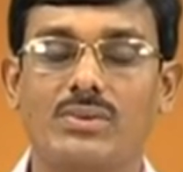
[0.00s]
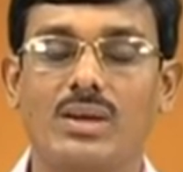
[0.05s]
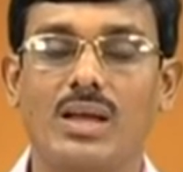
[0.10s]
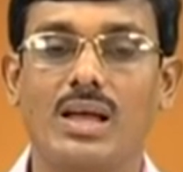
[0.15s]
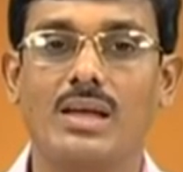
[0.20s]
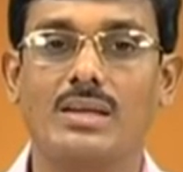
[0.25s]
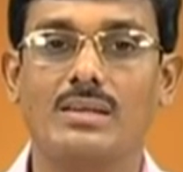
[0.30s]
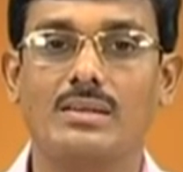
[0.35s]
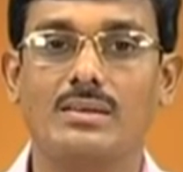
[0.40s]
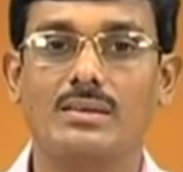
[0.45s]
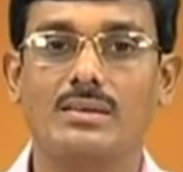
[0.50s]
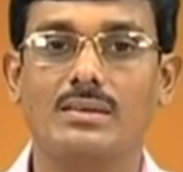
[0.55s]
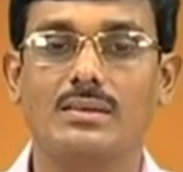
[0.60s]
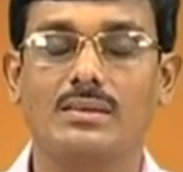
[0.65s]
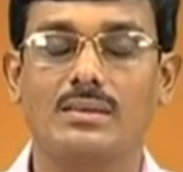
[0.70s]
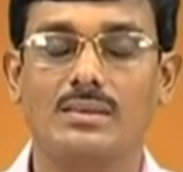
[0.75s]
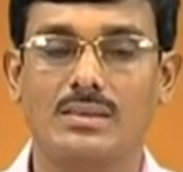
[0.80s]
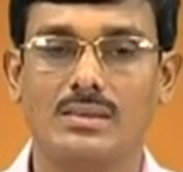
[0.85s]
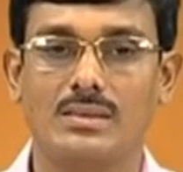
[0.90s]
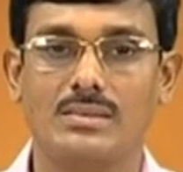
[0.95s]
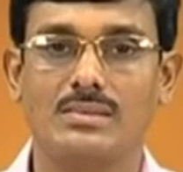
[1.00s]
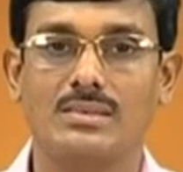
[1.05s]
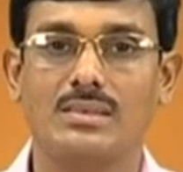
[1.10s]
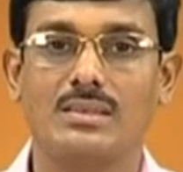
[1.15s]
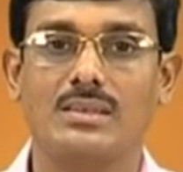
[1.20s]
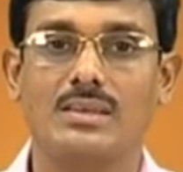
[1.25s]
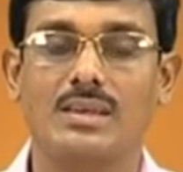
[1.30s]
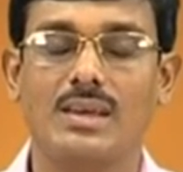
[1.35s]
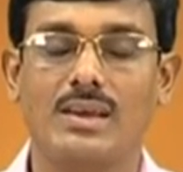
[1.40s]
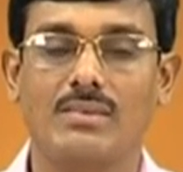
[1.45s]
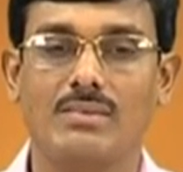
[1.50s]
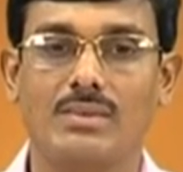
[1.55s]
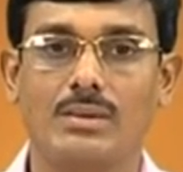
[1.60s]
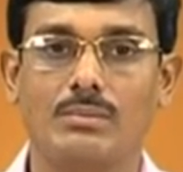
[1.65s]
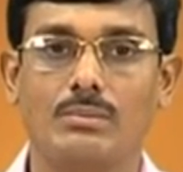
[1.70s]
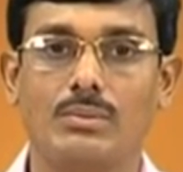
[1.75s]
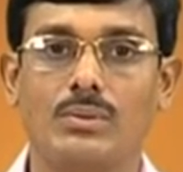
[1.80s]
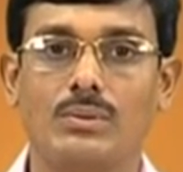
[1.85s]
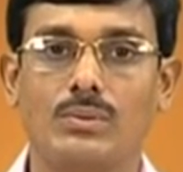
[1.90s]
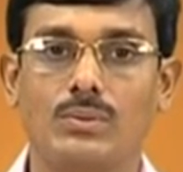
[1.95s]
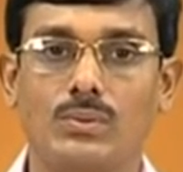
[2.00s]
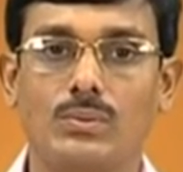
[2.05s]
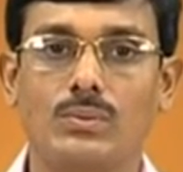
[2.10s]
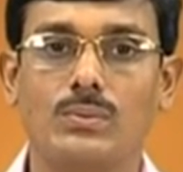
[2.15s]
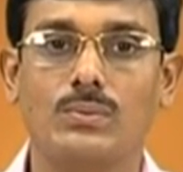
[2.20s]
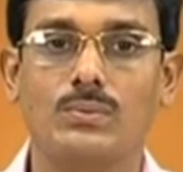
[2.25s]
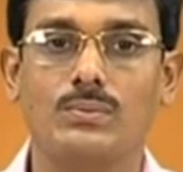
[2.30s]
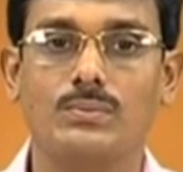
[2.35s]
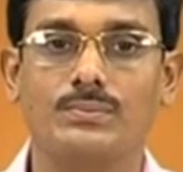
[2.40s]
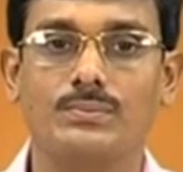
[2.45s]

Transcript: and easily available too.